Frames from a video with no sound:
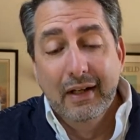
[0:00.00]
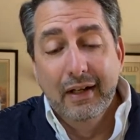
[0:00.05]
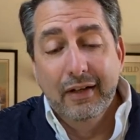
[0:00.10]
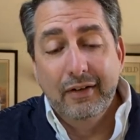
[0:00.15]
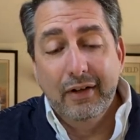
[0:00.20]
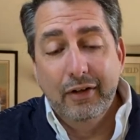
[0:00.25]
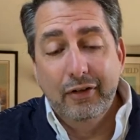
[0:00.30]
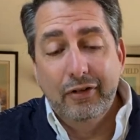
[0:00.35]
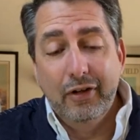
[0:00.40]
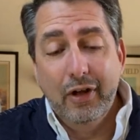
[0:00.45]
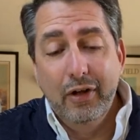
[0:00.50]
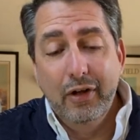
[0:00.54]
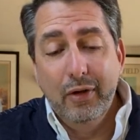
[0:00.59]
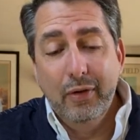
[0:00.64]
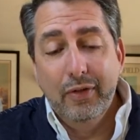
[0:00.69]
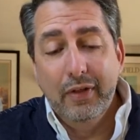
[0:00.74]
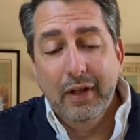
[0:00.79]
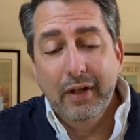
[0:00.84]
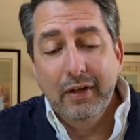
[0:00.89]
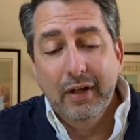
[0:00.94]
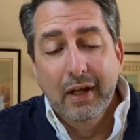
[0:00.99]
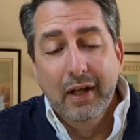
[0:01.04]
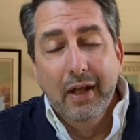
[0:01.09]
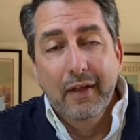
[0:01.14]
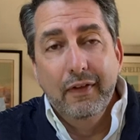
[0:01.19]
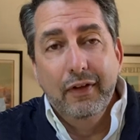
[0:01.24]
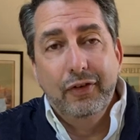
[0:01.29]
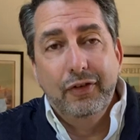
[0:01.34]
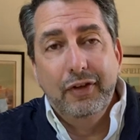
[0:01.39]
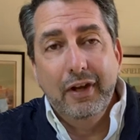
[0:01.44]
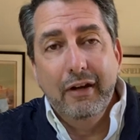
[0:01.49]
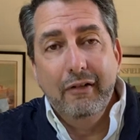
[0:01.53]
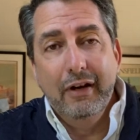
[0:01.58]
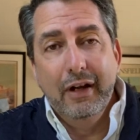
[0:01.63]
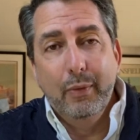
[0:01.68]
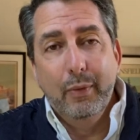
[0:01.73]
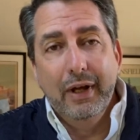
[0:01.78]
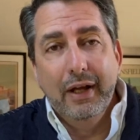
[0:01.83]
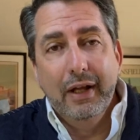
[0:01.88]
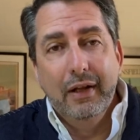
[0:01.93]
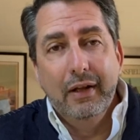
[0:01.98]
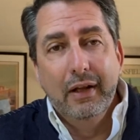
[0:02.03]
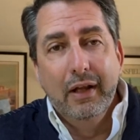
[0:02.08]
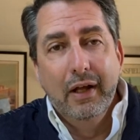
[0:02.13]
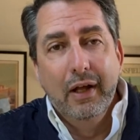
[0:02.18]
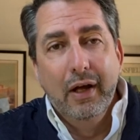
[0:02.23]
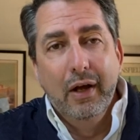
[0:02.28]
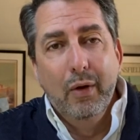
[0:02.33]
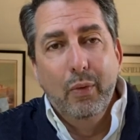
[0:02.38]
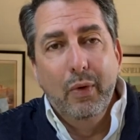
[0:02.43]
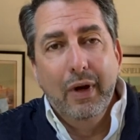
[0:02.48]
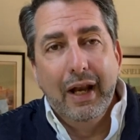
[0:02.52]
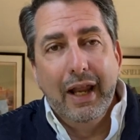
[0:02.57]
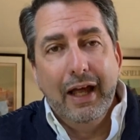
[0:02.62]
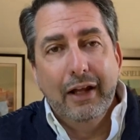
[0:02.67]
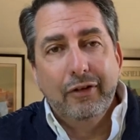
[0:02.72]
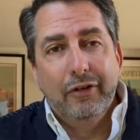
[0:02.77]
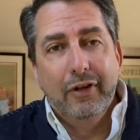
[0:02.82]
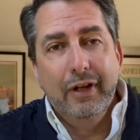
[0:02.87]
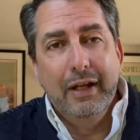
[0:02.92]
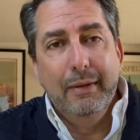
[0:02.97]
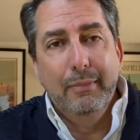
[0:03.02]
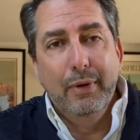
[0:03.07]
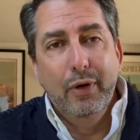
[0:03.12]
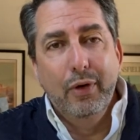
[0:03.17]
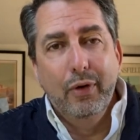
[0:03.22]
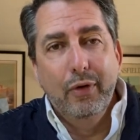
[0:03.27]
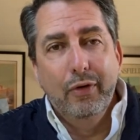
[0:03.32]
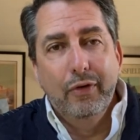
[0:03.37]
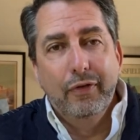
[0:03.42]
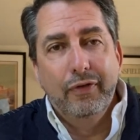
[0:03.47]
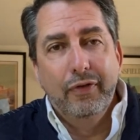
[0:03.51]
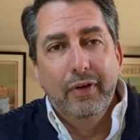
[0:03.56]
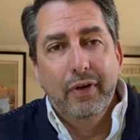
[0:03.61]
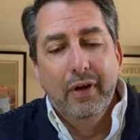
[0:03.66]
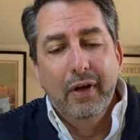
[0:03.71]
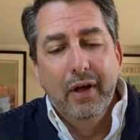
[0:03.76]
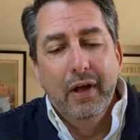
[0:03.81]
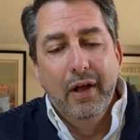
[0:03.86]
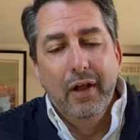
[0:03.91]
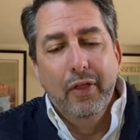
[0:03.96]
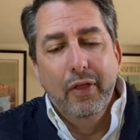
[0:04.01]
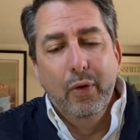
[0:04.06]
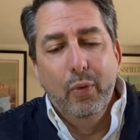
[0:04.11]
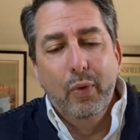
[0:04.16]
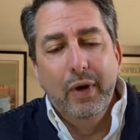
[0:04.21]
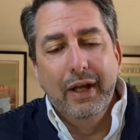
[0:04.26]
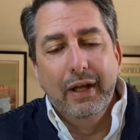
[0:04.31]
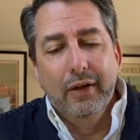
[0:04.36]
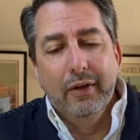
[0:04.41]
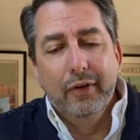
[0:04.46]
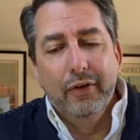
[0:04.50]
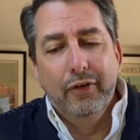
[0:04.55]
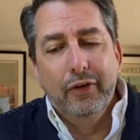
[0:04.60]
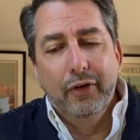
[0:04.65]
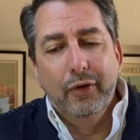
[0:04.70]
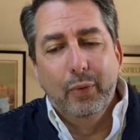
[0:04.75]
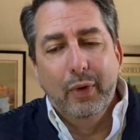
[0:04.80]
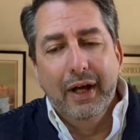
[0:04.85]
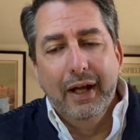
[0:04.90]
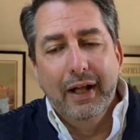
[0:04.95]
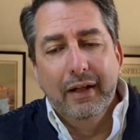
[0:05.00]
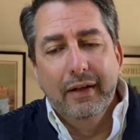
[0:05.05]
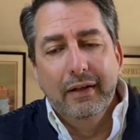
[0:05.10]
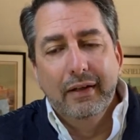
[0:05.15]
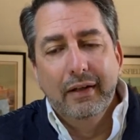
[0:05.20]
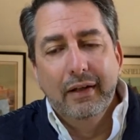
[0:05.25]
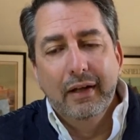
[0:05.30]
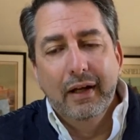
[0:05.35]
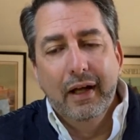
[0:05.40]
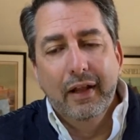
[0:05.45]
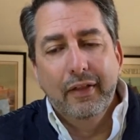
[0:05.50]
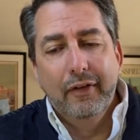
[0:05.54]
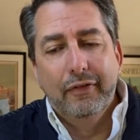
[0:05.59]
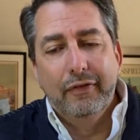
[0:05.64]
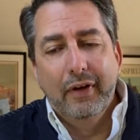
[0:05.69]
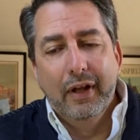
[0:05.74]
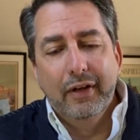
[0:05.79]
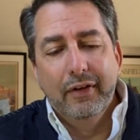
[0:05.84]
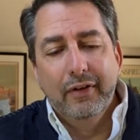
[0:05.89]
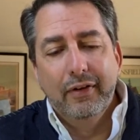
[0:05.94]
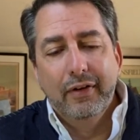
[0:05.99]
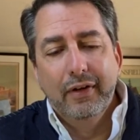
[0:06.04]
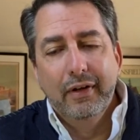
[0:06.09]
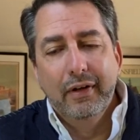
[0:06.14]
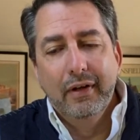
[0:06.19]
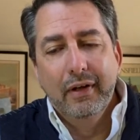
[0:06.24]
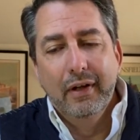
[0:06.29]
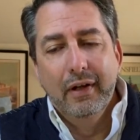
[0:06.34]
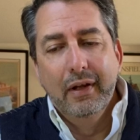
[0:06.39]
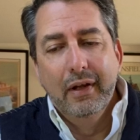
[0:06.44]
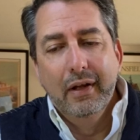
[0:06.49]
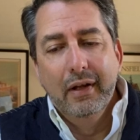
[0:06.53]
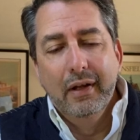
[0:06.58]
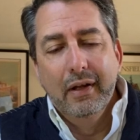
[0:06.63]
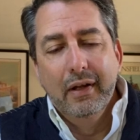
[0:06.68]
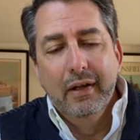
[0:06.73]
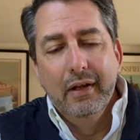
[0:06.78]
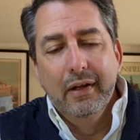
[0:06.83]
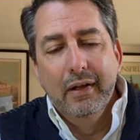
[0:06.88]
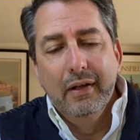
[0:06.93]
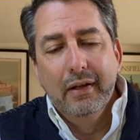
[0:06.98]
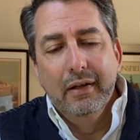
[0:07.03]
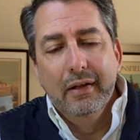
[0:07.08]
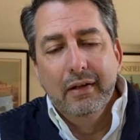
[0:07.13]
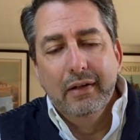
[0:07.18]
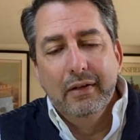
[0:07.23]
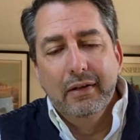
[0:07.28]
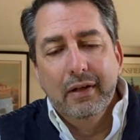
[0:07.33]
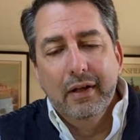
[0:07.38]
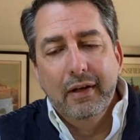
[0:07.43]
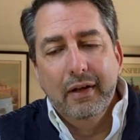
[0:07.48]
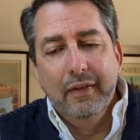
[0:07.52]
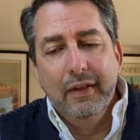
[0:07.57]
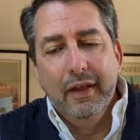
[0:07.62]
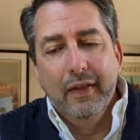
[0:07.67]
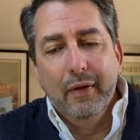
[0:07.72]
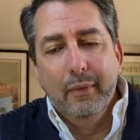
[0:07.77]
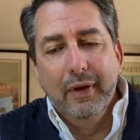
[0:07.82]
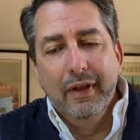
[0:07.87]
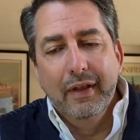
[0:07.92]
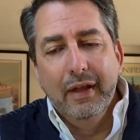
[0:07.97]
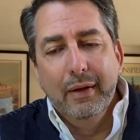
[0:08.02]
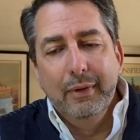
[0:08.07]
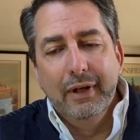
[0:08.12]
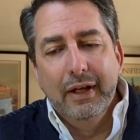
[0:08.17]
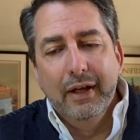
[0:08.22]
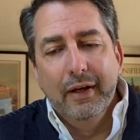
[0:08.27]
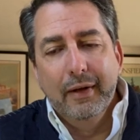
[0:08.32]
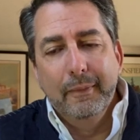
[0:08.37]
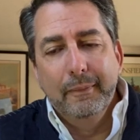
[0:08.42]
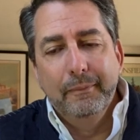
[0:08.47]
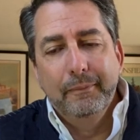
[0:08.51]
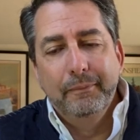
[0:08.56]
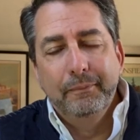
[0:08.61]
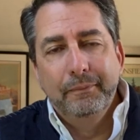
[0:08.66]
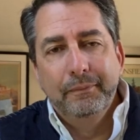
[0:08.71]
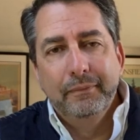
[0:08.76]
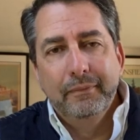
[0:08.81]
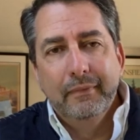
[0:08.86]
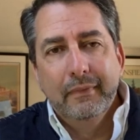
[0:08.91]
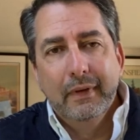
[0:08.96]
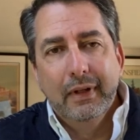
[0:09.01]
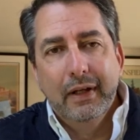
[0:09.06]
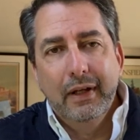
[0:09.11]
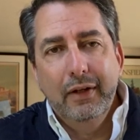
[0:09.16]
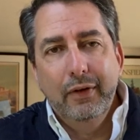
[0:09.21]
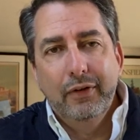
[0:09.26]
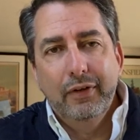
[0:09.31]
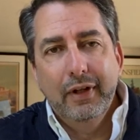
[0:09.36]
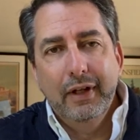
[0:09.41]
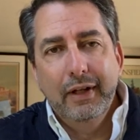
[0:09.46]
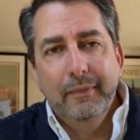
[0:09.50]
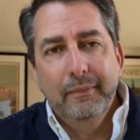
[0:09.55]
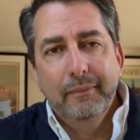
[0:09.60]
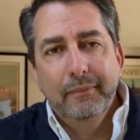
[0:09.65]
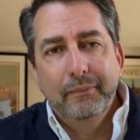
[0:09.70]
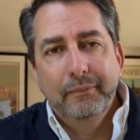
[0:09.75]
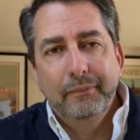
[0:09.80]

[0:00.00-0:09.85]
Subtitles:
as I show you that the steering wheel will actually move the wheels as well at the front. Turn it the other way, there we go. Can you see?